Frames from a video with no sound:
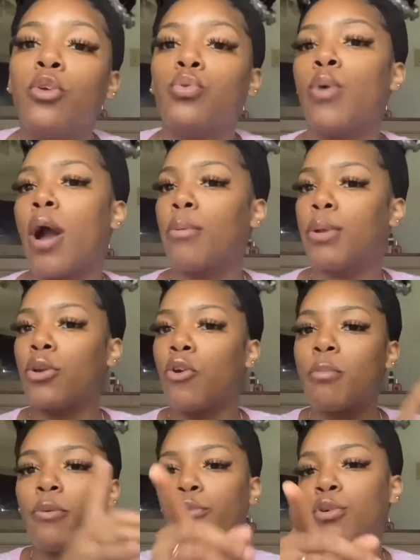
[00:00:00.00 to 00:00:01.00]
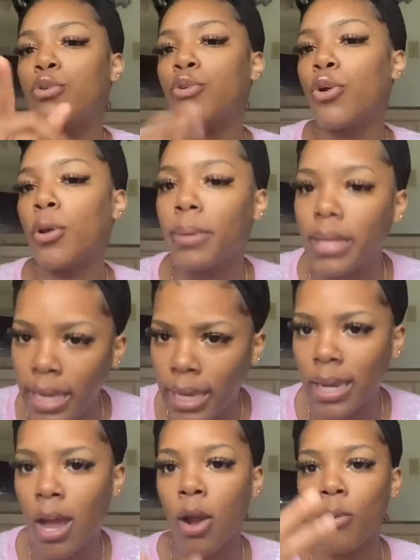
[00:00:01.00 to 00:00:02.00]
you already know, before your girl
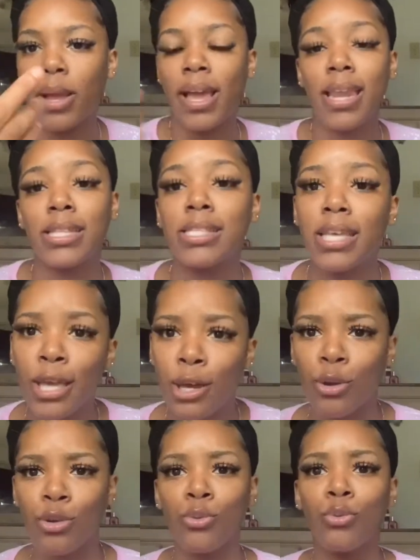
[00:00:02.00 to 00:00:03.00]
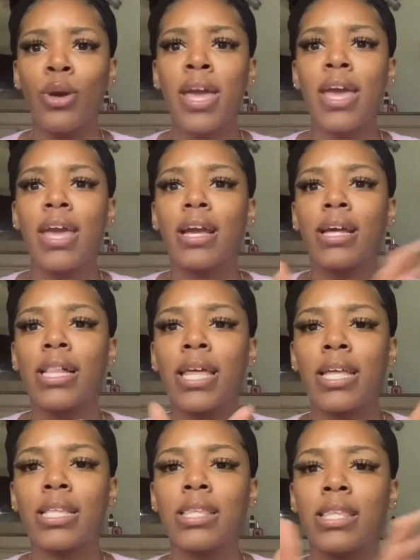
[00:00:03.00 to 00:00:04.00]
begin, I already gotta tell you,
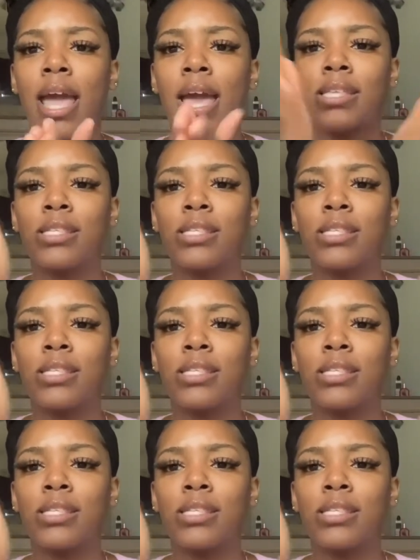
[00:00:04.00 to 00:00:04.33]
click that